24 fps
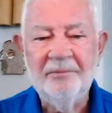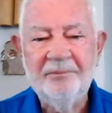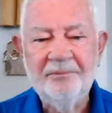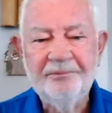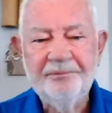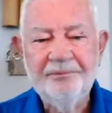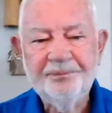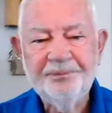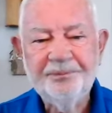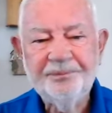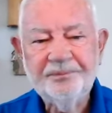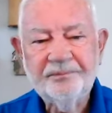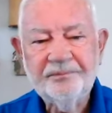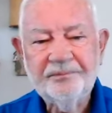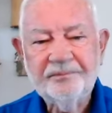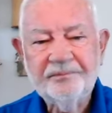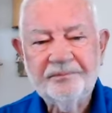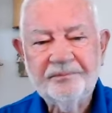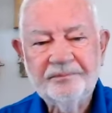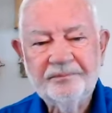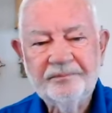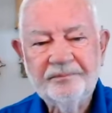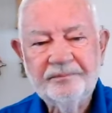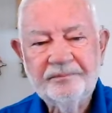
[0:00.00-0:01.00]

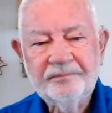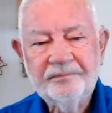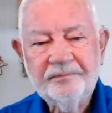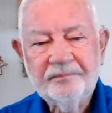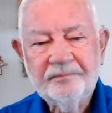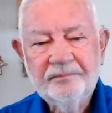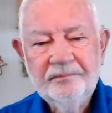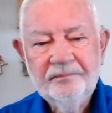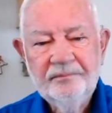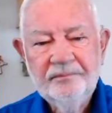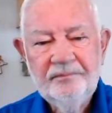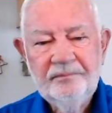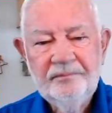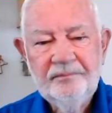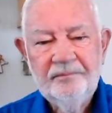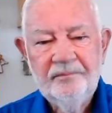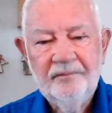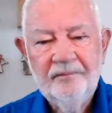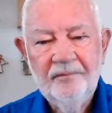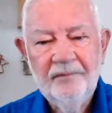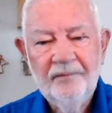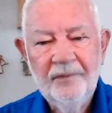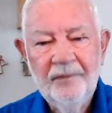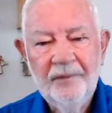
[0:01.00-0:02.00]

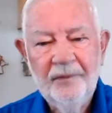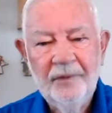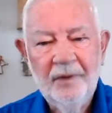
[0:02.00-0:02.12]
(silence)